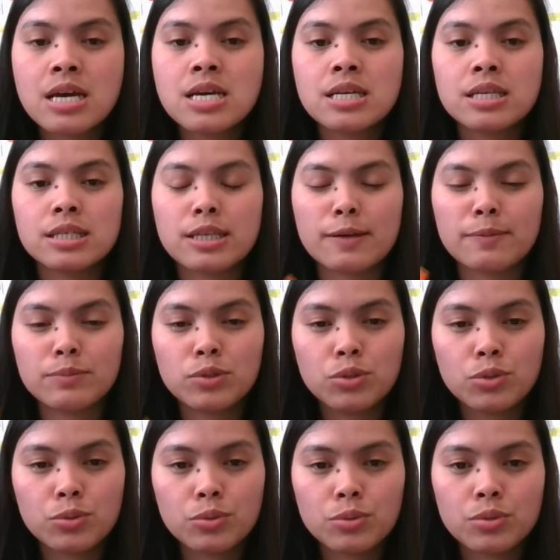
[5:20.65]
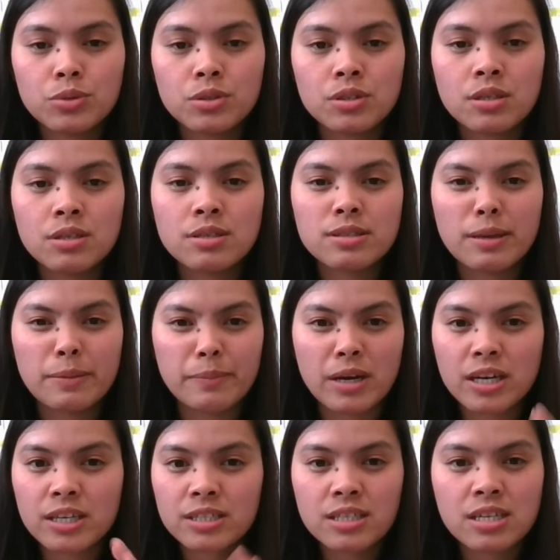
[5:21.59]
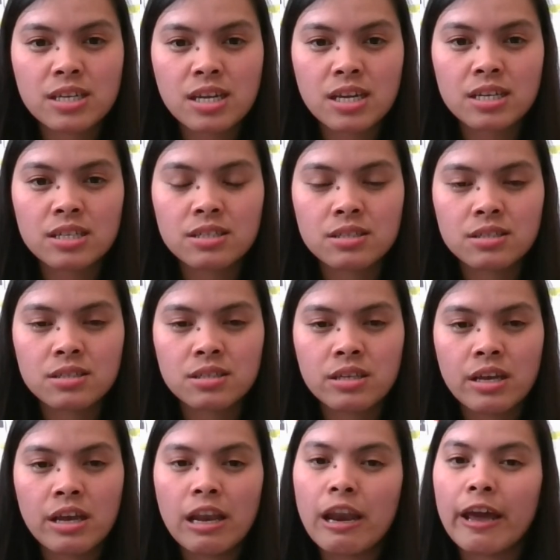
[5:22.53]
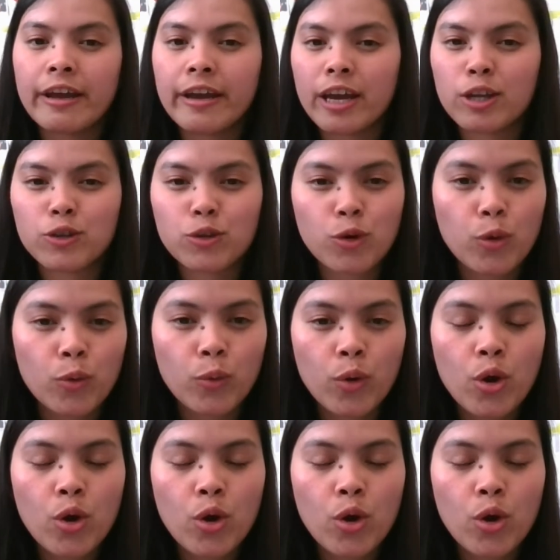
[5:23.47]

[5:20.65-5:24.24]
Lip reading: some news, some articles. Like I know